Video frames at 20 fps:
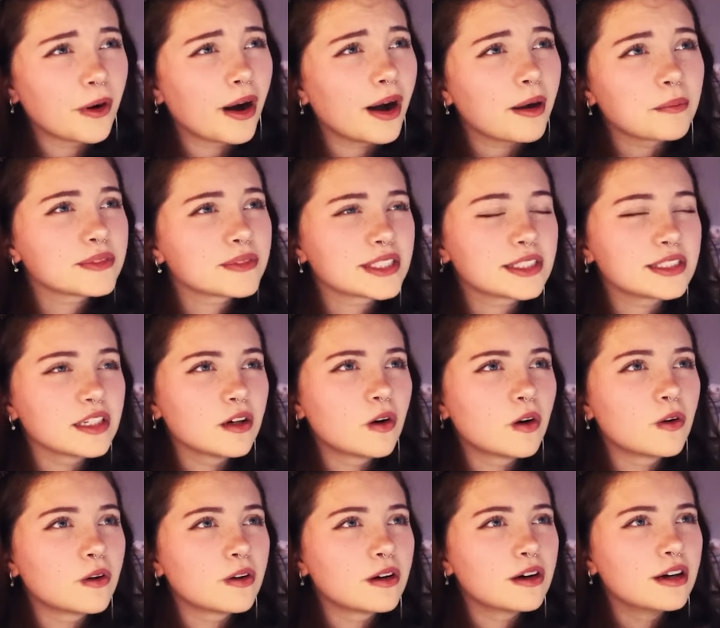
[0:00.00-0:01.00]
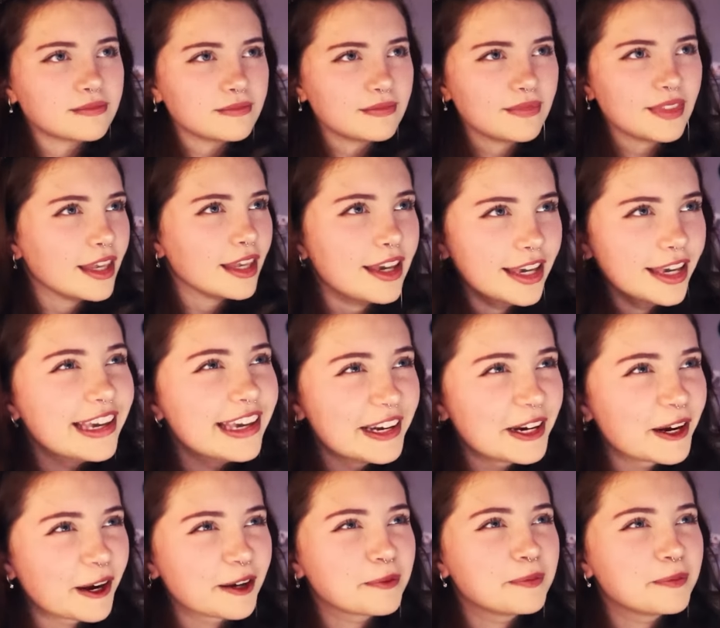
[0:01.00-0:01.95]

I'm still here,